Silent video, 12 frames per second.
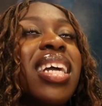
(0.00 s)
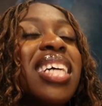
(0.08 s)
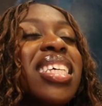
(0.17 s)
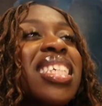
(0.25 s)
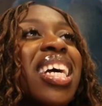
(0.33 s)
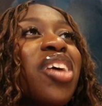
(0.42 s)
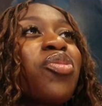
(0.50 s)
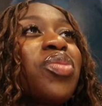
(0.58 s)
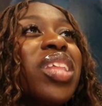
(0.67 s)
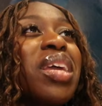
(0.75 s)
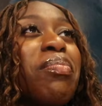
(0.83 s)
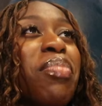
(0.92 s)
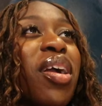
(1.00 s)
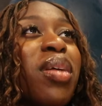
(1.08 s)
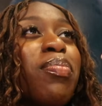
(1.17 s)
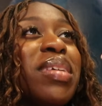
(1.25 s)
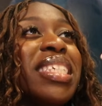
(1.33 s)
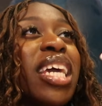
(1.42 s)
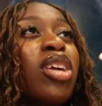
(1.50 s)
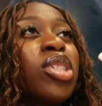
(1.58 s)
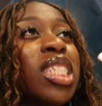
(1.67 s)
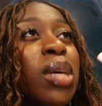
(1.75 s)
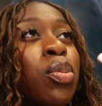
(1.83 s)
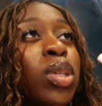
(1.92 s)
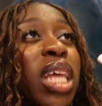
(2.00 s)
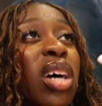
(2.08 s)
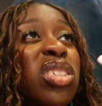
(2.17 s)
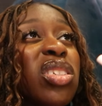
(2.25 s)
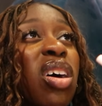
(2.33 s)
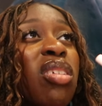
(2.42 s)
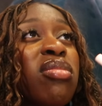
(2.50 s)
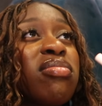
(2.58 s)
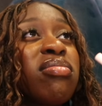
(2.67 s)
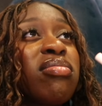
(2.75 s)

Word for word: It tastes like a really burnt potato chip without salt.